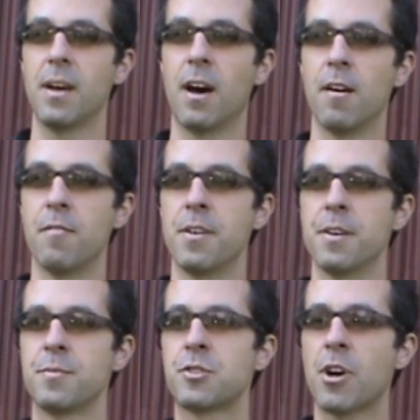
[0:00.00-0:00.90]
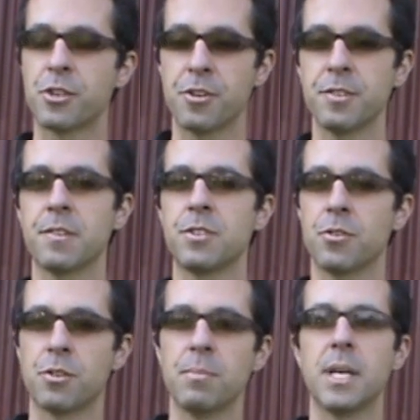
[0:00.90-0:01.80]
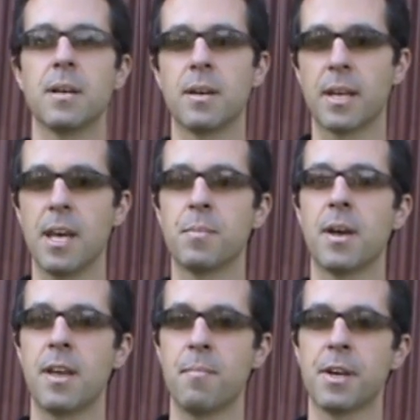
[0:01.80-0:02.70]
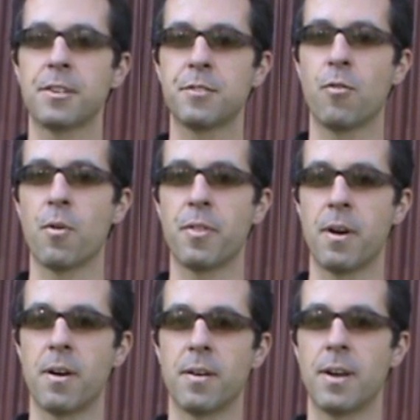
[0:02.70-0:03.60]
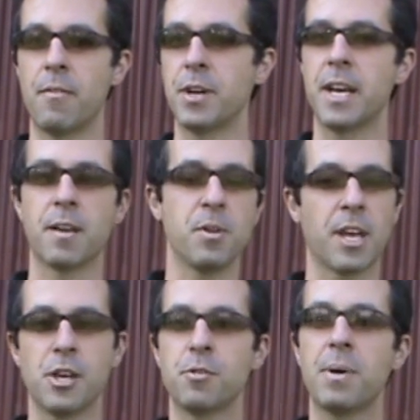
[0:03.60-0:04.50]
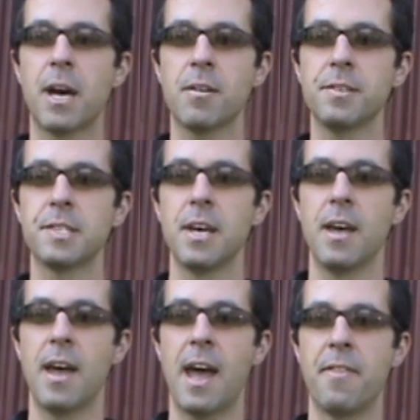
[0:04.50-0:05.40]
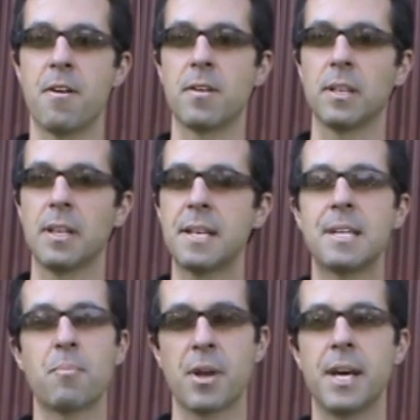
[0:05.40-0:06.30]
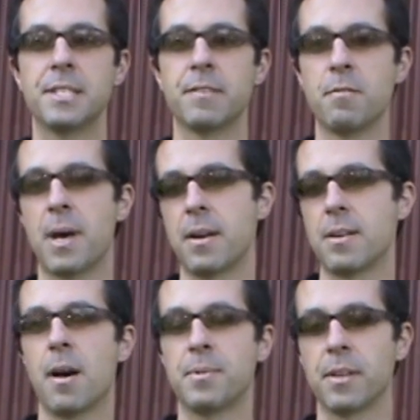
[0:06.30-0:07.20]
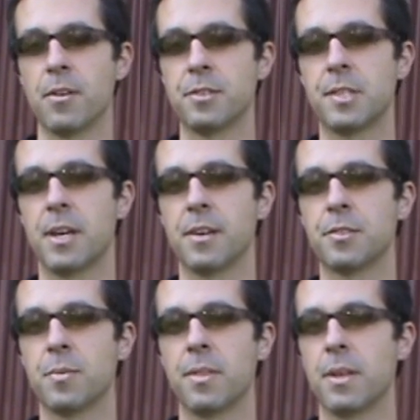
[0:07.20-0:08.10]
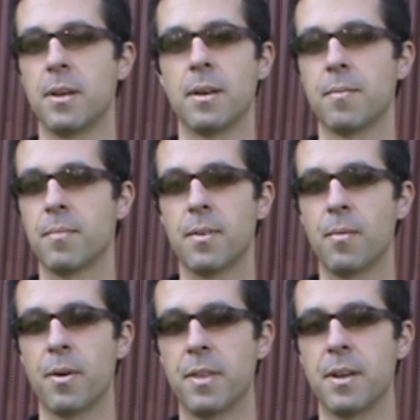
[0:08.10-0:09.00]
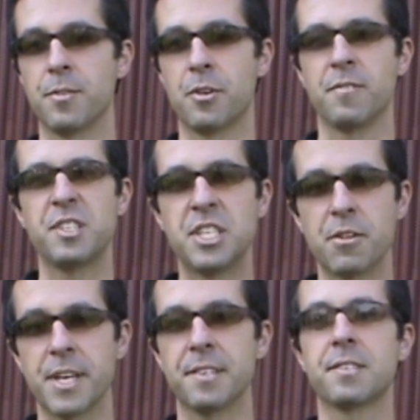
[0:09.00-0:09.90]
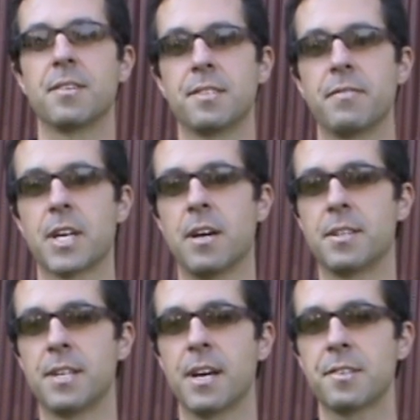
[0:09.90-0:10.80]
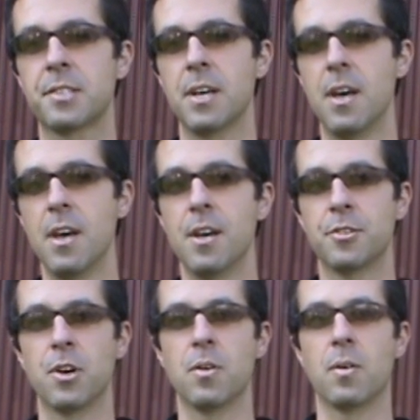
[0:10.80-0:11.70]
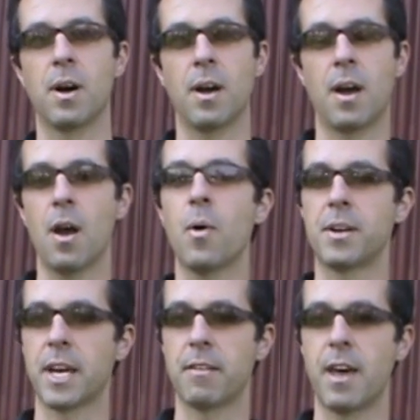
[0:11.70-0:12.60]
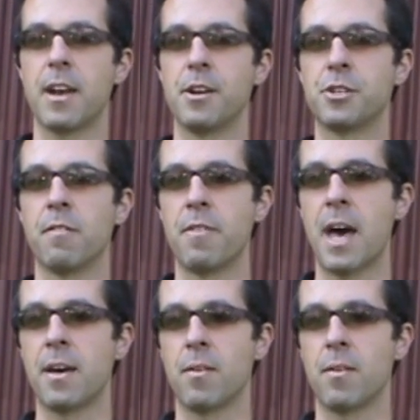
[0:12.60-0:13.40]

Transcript: of the structures of social media and game dynamics for their everyday communication patterns, and they're less apprehensive about adopting those things within a sort of serious civic context. So I want to take advantage of that,